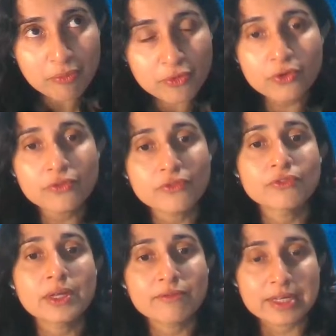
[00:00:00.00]
improve
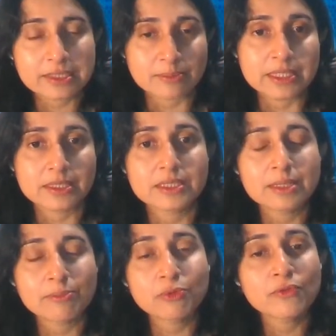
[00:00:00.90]
investments,
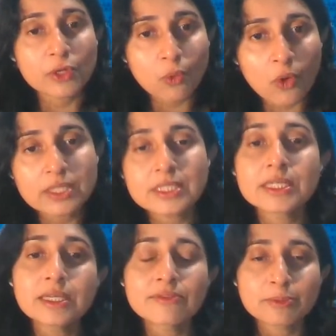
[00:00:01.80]
improve the
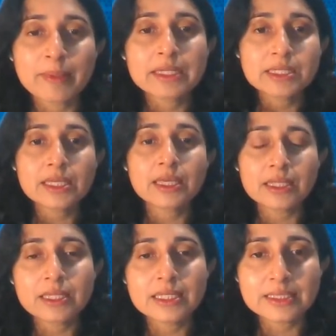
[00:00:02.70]
quality of spending
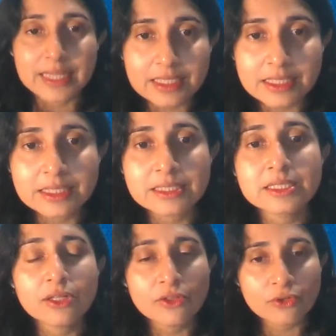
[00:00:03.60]
in these sectors
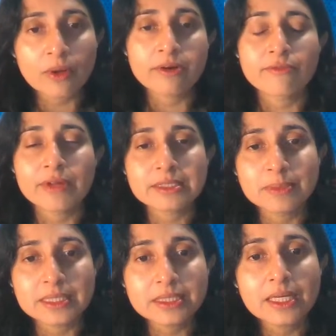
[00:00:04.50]
through our
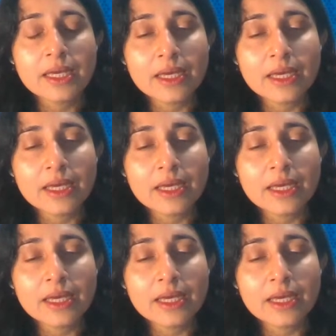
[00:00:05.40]
investments